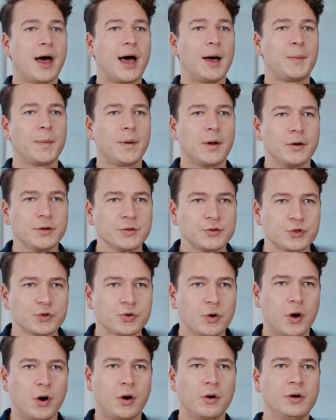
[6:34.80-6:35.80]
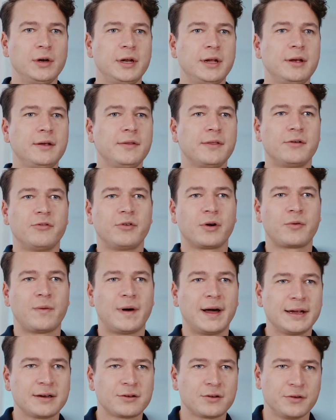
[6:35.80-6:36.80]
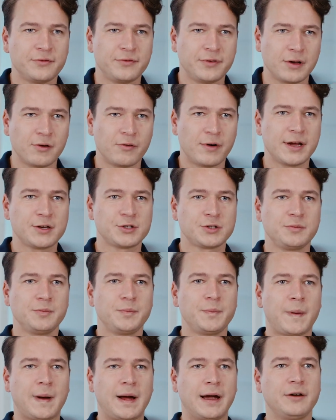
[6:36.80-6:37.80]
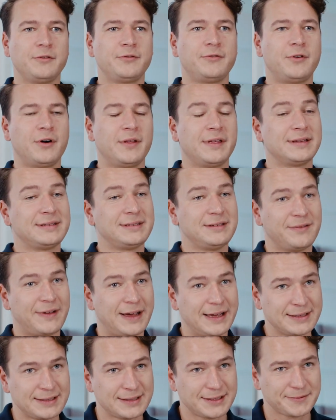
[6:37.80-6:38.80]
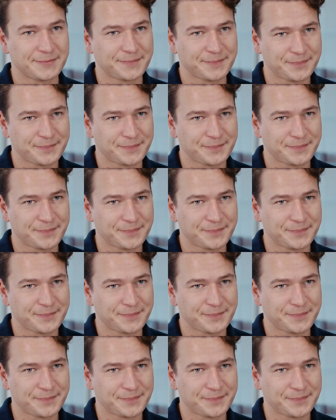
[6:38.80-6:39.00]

uploads only the required configuration part for that device.